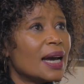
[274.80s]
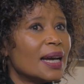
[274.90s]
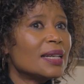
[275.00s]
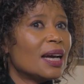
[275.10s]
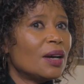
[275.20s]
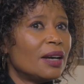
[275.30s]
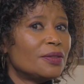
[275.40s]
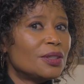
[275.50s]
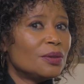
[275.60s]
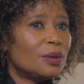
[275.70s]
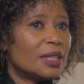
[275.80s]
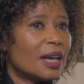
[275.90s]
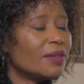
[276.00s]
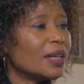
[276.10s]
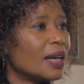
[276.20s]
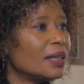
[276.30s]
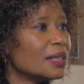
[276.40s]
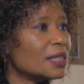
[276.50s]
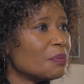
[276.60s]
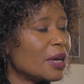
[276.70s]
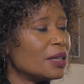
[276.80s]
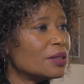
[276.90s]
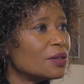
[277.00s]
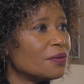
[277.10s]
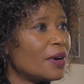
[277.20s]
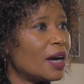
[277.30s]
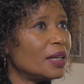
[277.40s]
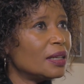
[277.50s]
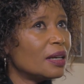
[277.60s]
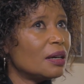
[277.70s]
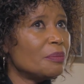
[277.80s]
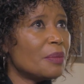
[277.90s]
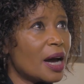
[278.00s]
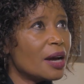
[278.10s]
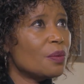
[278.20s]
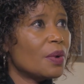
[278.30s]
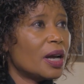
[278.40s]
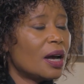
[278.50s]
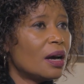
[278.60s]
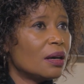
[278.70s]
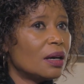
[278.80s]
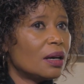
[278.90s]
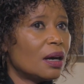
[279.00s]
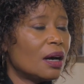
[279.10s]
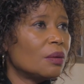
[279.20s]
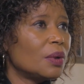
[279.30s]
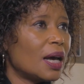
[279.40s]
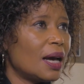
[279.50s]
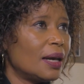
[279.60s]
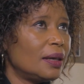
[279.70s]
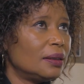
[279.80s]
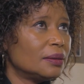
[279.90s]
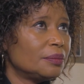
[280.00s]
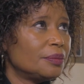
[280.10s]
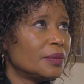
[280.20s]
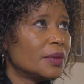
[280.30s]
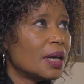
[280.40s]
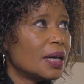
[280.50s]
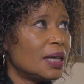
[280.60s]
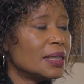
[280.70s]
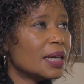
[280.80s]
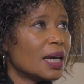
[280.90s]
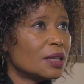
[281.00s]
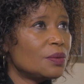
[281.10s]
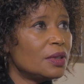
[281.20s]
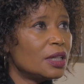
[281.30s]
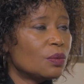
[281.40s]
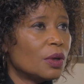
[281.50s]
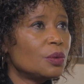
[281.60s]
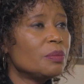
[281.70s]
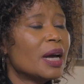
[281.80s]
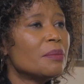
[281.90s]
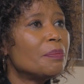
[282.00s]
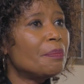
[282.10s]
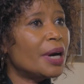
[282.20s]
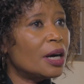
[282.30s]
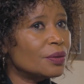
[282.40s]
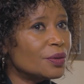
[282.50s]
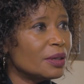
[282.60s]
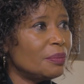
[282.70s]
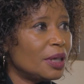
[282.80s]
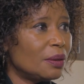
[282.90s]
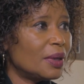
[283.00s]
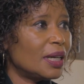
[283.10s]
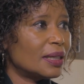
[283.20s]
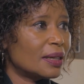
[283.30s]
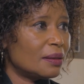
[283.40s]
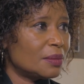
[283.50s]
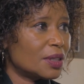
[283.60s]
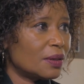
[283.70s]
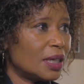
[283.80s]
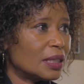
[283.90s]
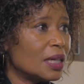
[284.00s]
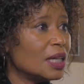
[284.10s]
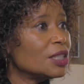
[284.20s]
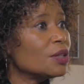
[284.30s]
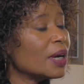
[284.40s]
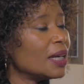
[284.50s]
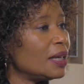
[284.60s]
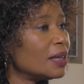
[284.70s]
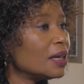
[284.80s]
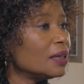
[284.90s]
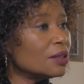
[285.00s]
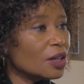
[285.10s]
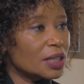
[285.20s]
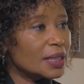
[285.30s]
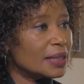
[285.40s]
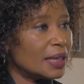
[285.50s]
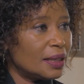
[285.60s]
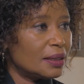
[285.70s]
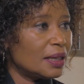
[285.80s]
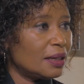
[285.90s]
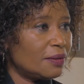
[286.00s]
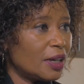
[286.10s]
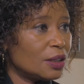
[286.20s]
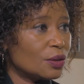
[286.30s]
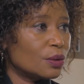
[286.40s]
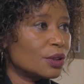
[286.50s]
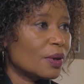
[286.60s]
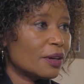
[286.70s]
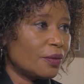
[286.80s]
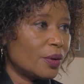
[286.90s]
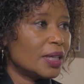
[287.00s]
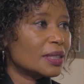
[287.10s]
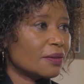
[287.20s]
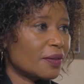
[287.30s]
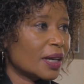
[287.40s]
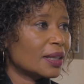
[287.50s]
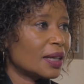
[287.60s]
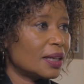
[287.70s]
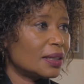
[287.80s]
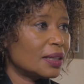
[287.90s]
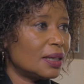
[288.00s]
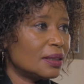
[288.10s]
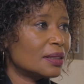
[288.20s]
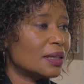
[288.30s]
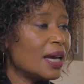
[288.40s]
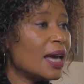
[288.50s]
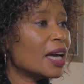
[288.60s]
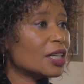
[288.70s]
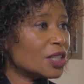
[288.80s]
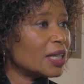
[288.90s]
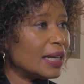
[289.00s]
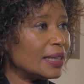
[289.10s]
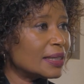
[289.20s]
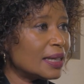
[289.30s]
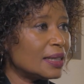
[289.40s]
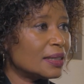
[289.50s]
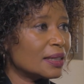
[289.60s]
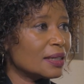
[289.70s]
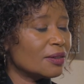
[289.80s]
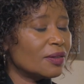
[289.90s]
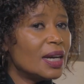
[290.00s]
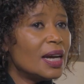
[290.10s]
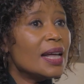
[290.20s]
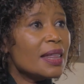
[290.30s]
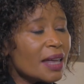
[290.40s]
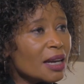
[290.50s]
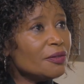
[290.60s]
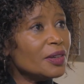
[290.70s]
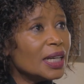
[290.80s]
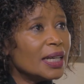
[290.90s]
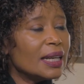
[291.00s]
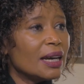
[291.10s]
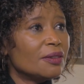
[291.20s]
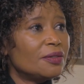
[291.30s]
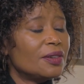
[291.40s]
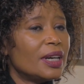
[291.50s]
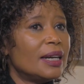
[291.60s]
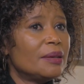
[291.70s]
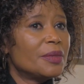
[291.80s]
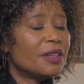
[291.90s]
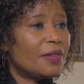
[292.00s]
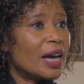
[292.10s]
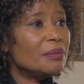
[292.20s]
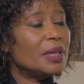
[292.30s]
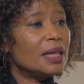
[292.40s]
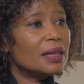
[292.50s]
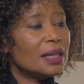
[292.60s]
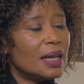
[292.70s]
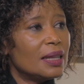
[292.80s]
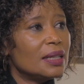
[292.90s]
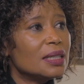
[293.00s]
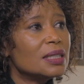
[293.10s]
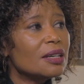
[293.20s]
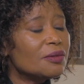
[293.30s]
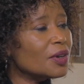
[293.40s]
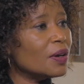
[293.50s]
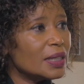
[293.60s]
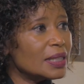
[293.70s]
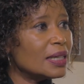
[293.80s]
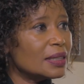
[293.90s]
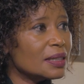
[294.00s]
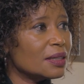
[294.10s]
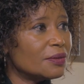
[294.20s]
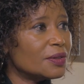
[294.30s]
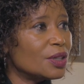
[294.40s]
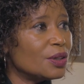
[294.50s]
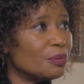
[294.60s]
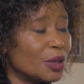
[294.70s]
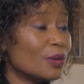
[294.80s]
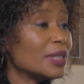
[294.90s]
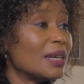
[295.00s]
I now have to navigate the space to find my way. How will I interact with it? What will my boundary be when it comes to it? Do I either not attend the event or do I voice the fact that it is actually insensitive? Thankfully enough, the family in the Netherlands are very sensitive to, because